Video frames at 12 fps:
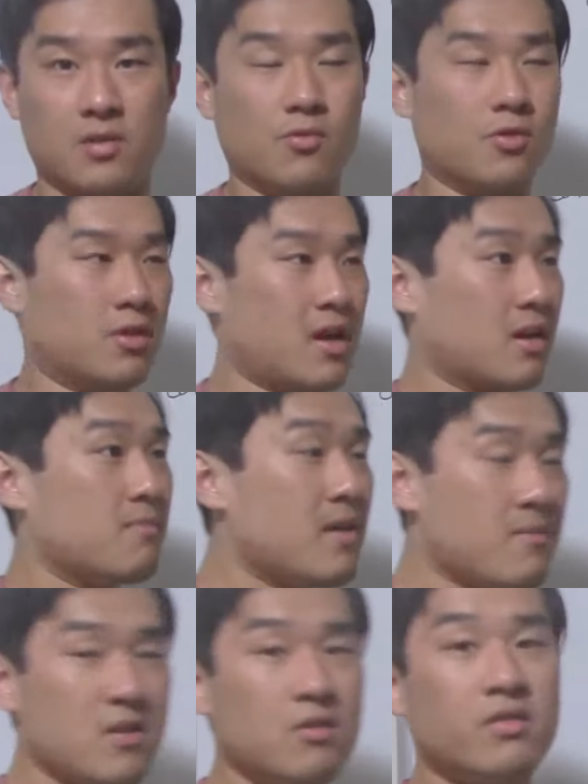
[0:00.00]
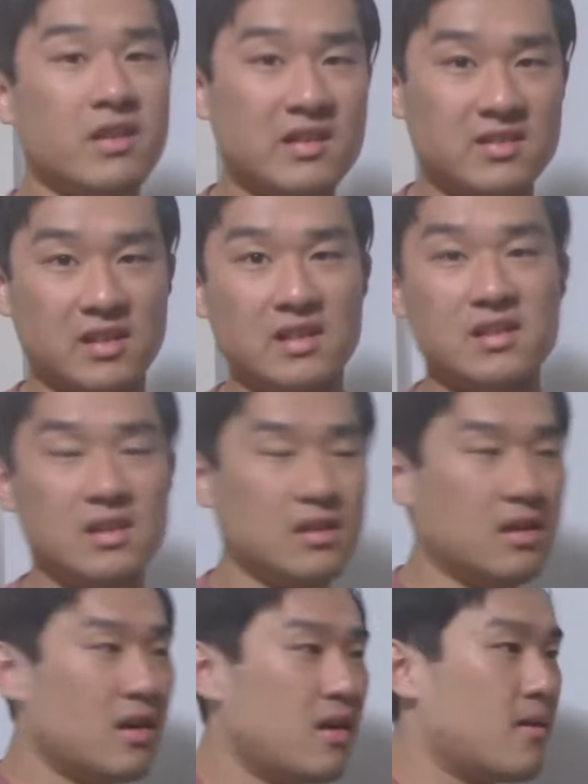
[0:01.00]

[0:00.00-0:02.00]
Or maybe you think it's easy,